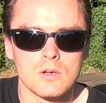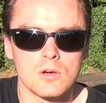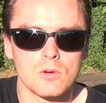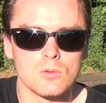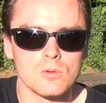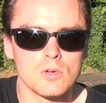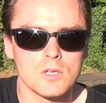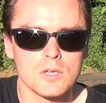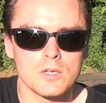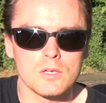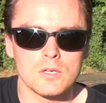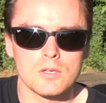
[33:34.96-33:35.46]

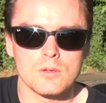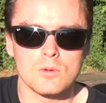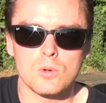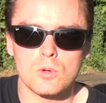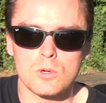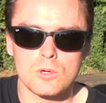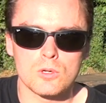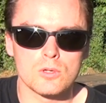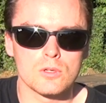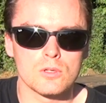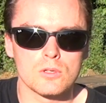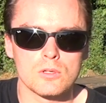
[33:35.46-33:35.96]
only
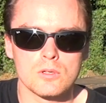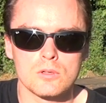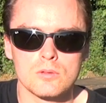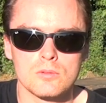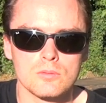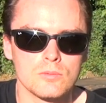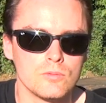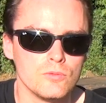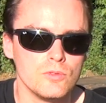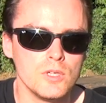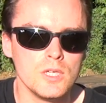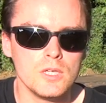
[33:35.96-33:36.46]
order
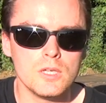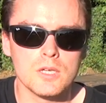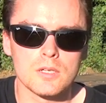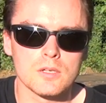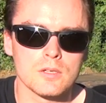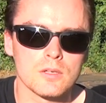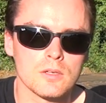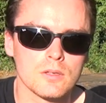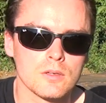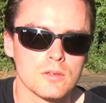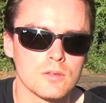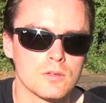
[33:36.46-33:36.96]

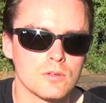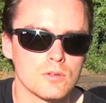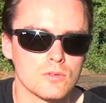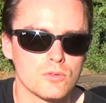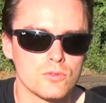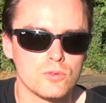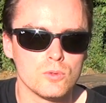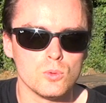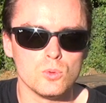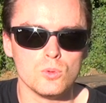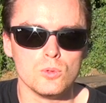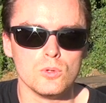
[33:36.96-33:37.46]
vegan
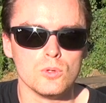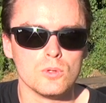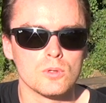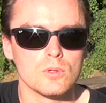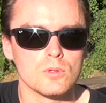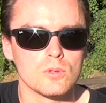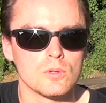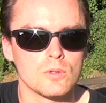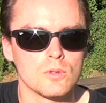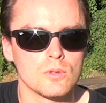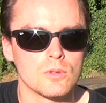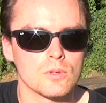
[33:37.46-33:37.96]
food,
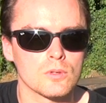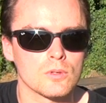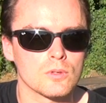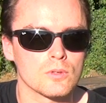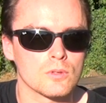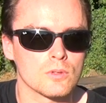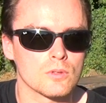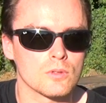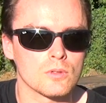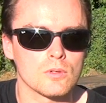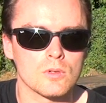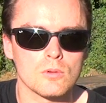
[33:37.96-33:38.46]

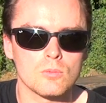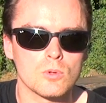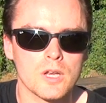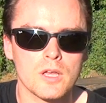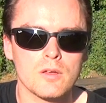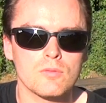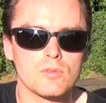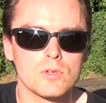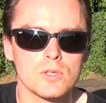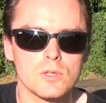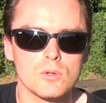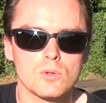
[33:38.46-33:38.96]
or
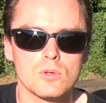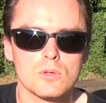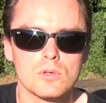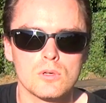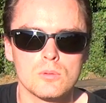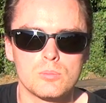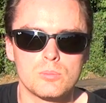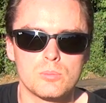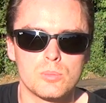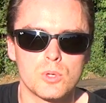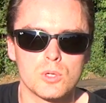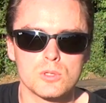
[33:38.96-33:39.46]
whatever
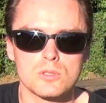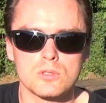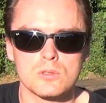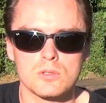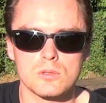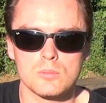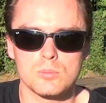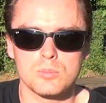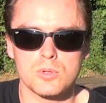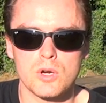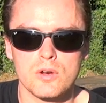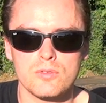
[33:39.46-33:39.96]
your
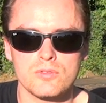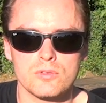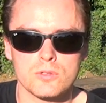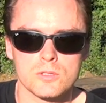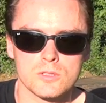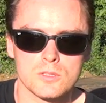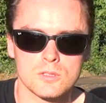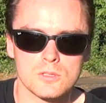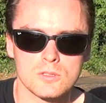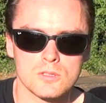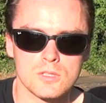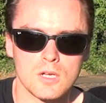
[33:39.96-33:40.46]
personal
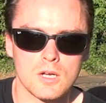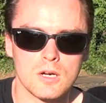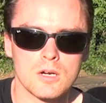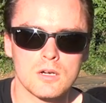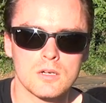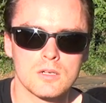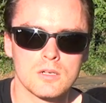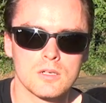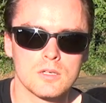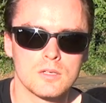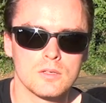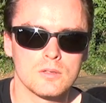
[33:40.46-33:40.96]
preferences
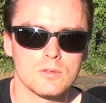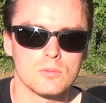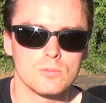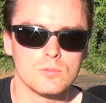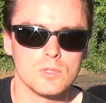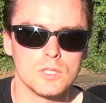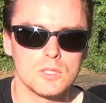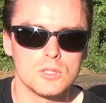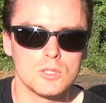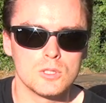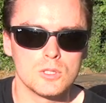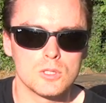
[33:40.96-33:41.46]
are,
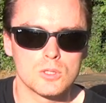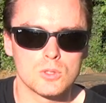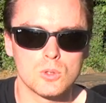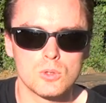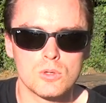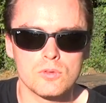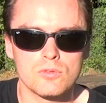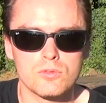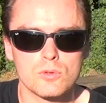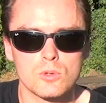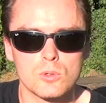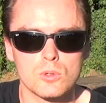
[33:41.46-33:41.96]
which
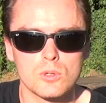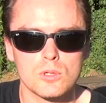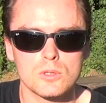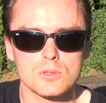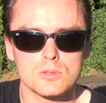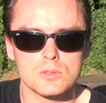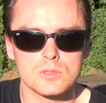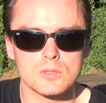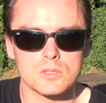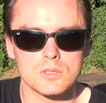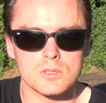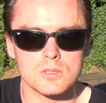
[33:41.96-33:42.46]
could, of
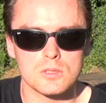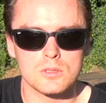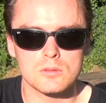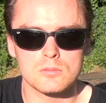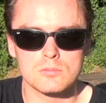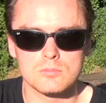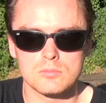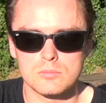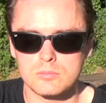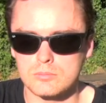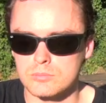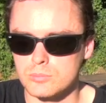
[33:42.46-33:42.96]
course,
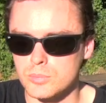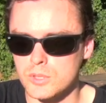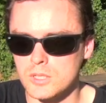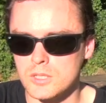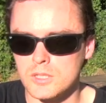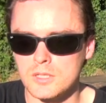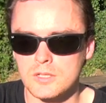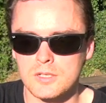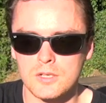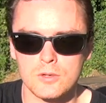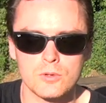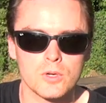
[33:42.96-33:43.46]

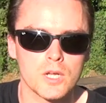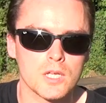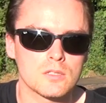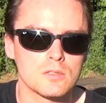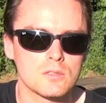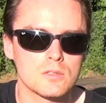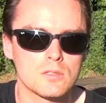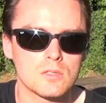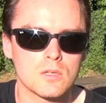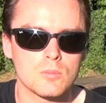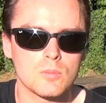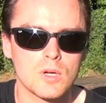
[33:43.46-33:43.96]
be
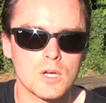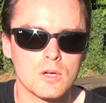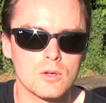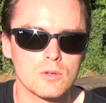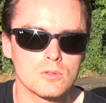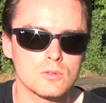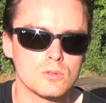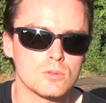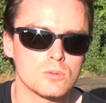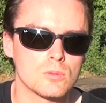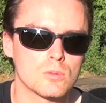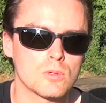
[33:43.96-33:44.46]
directed somehow
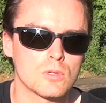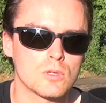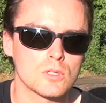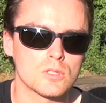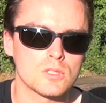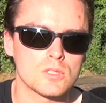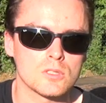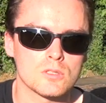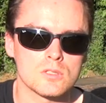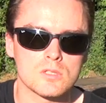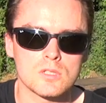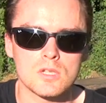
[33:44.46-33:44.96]

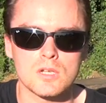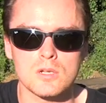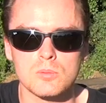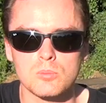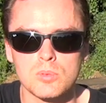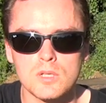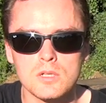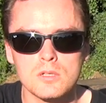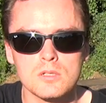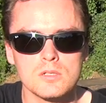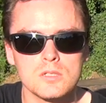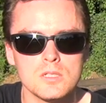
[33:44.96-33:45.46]
towards
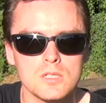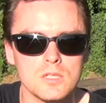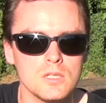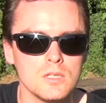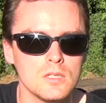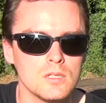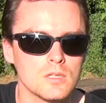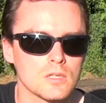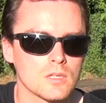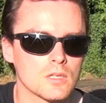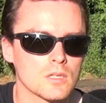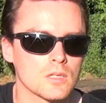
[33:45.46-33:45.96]

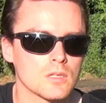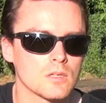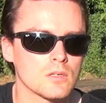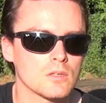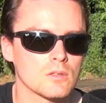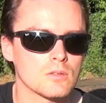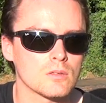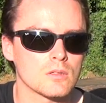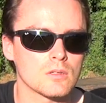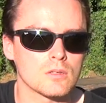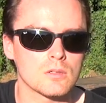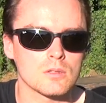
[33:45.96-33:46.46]
sustainability
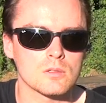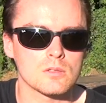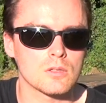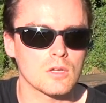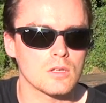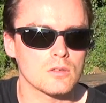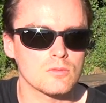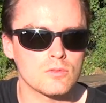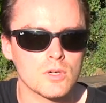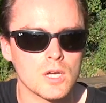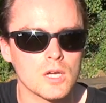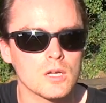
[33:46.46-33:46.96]
and
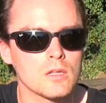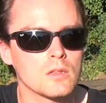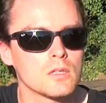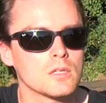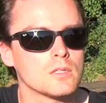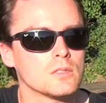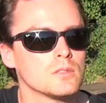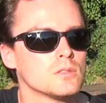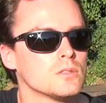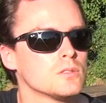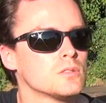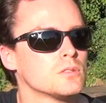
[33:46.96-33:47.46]

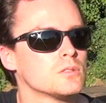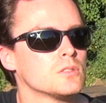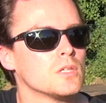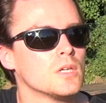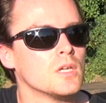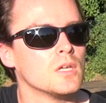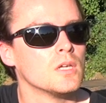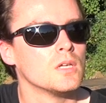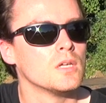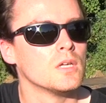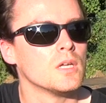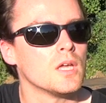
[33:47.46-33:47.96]
non-violence
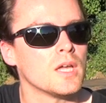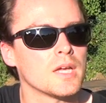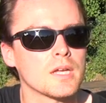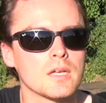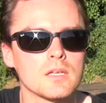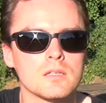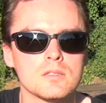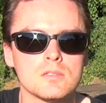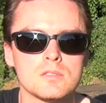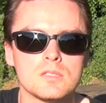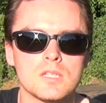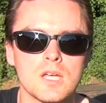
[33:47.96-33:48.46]

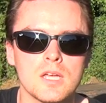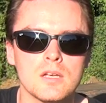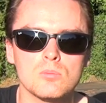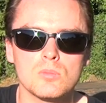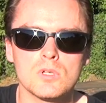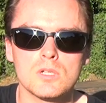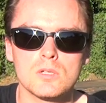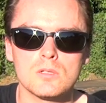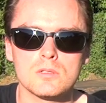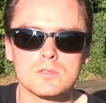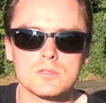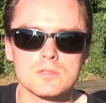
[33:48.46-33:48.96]
against
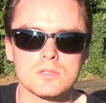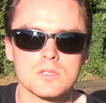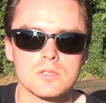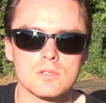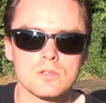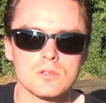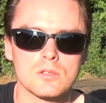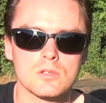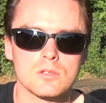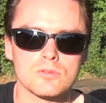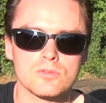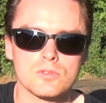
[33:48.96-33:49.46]
animals
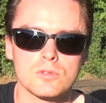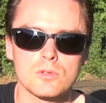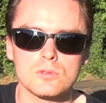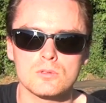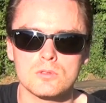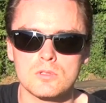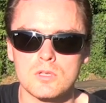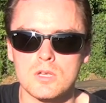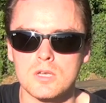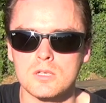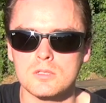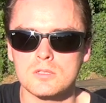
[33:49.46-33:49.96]
and all of
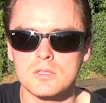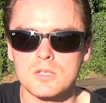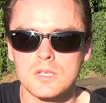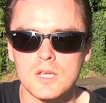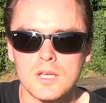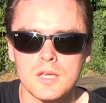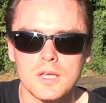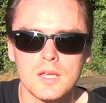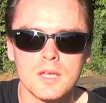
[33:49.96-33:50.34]
those things.